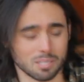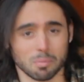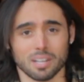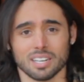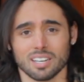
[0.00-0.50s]

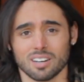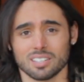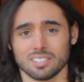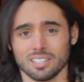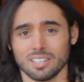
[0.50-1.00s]
depending
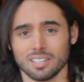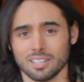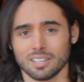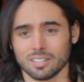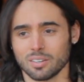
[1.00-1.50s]
on
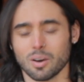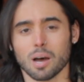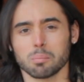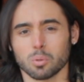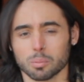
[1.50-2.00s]

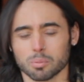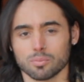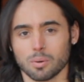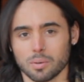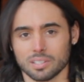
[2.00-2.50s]
how
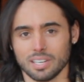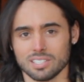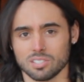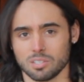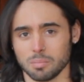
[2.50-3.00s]
bulletproof I want the
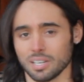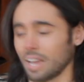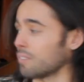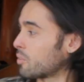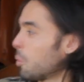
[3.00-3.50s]
engine to be.
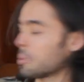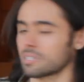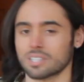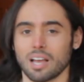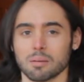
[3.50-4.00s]
And of
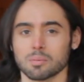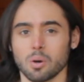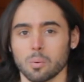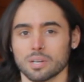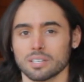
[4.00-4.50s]
course, I'm
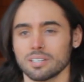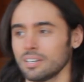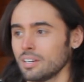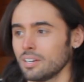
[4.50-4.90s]
going